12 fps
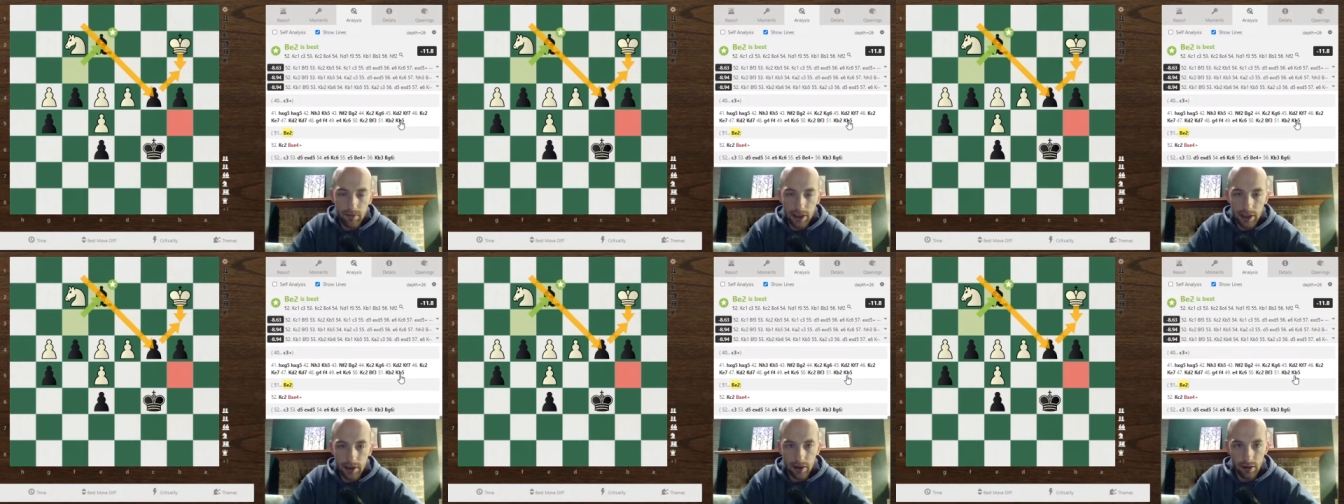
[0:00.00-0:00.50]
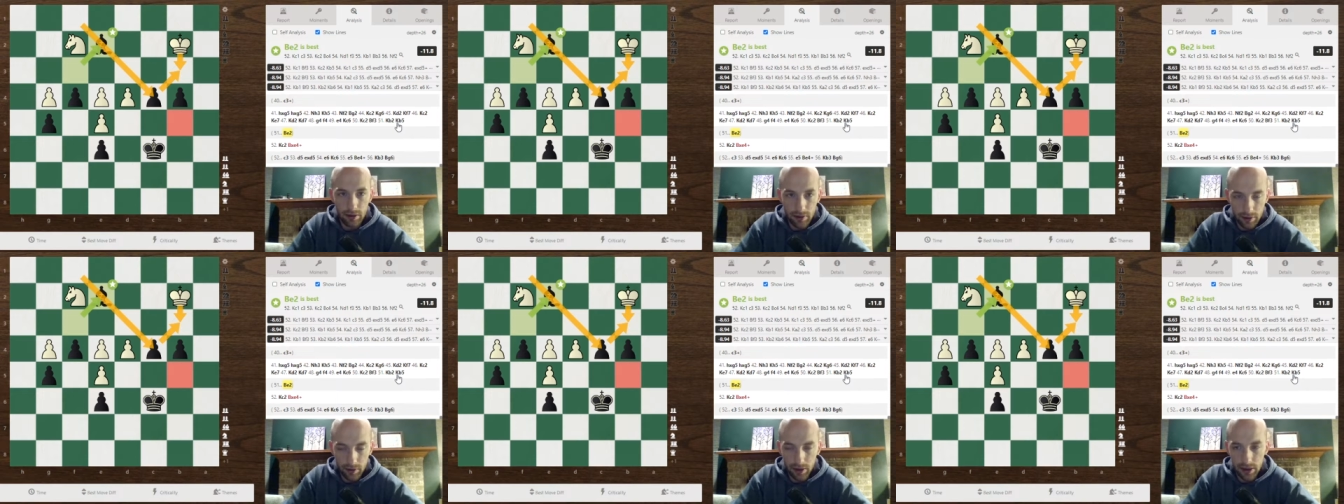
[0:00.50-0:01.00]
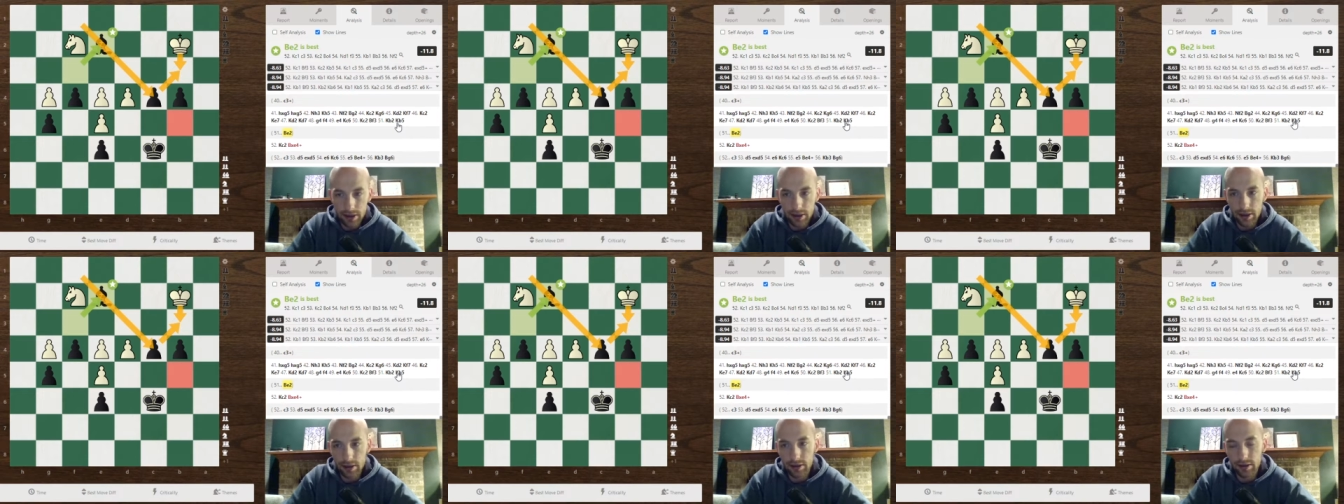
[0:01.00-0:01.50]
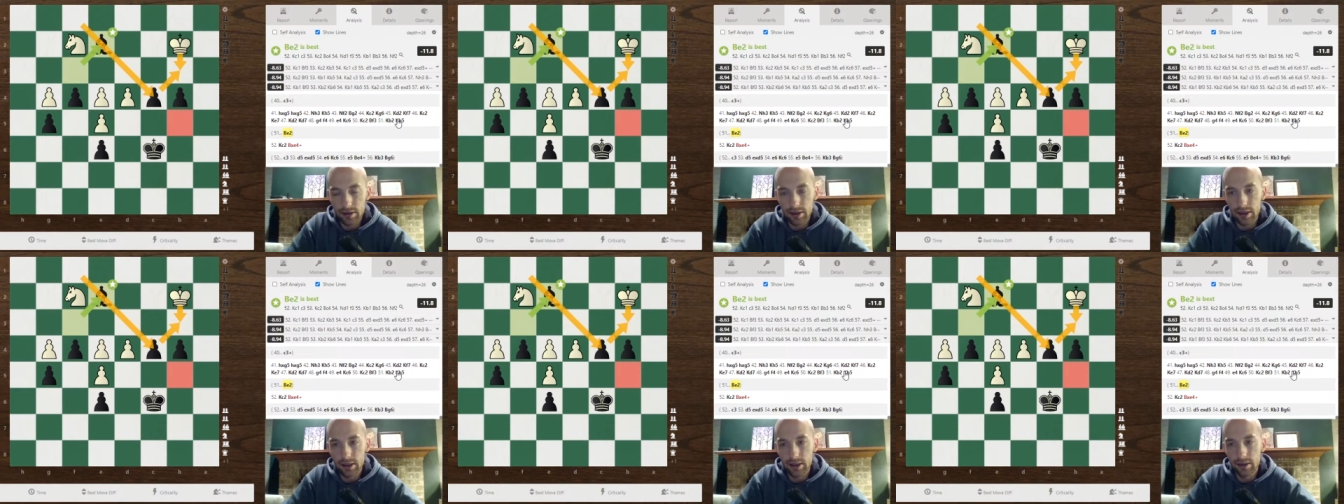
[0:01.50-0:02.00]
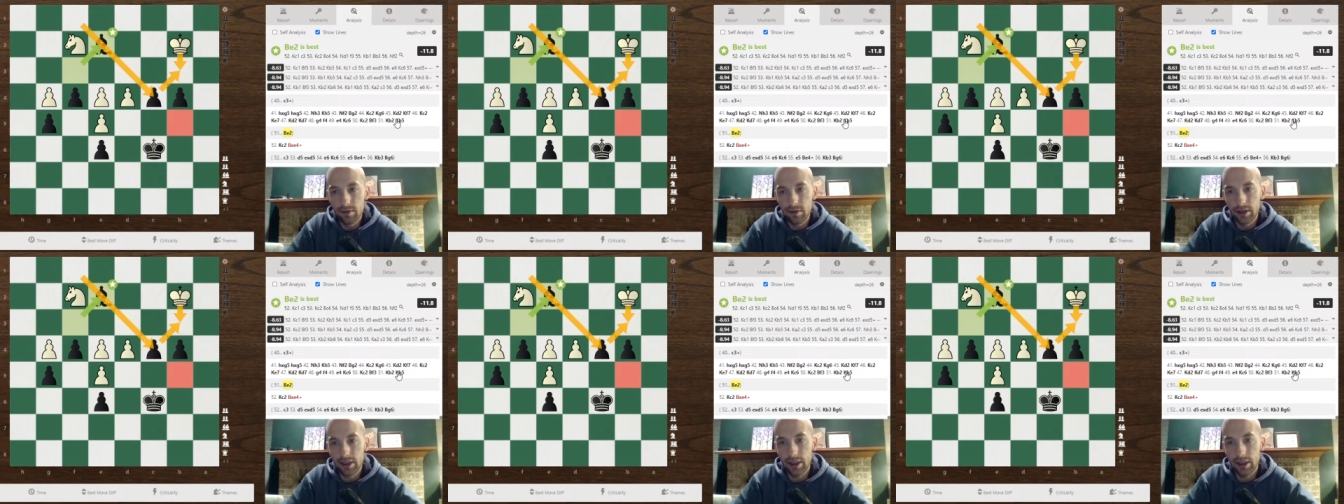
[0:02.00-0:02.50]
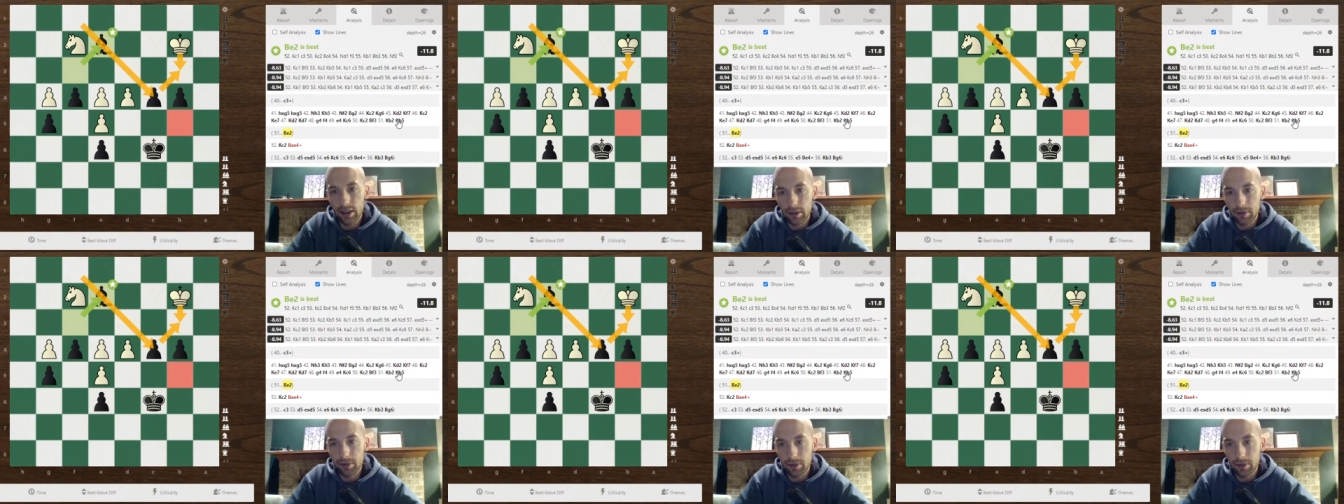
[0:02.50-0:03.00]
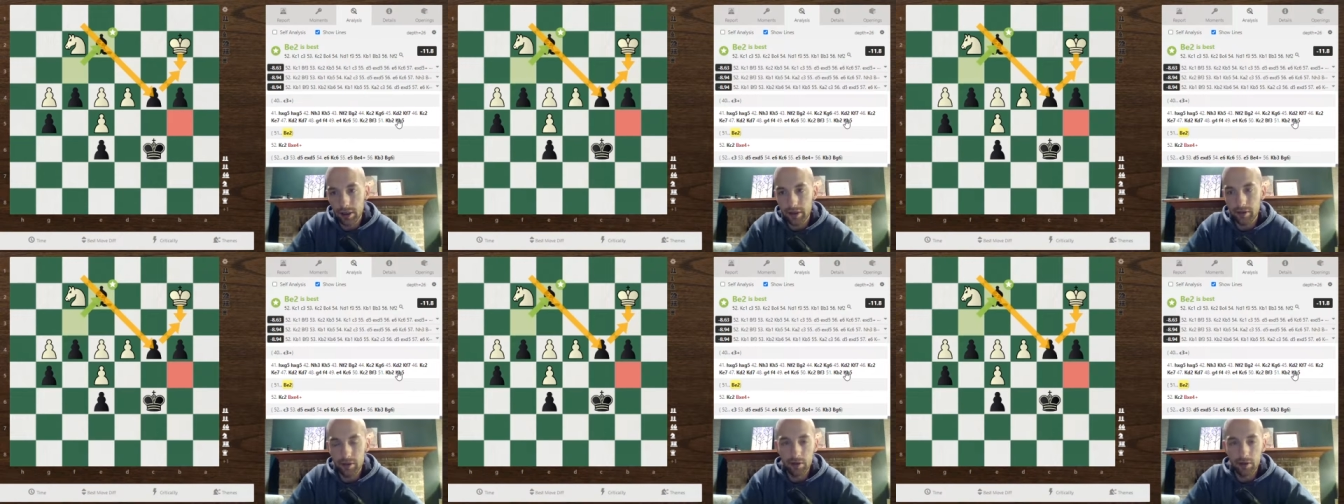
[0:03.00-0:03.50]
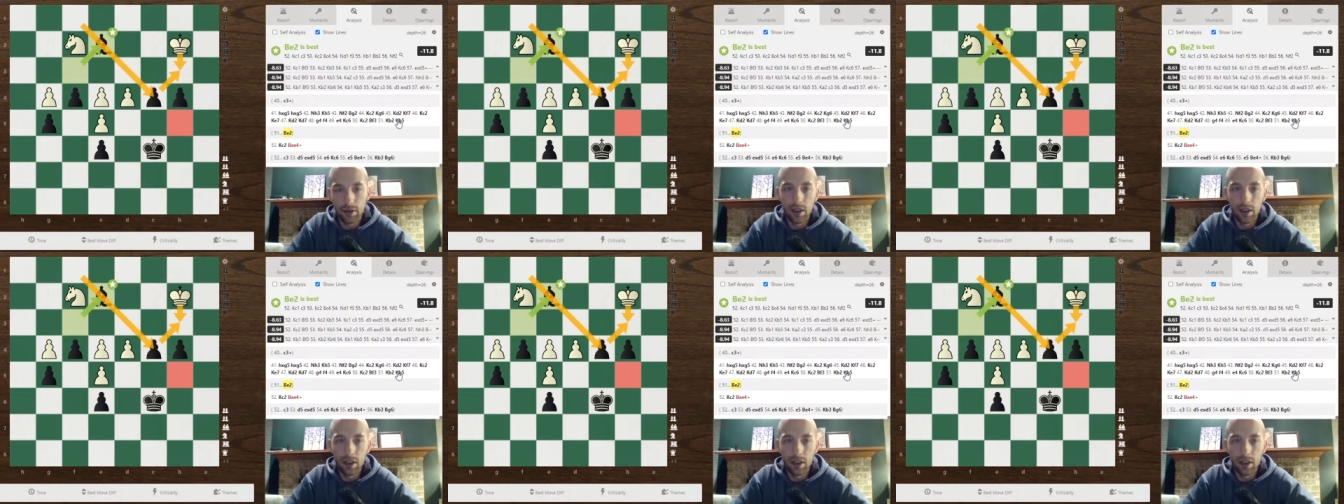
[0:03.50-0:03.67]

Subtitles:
as a little nuance that was going to help me break through.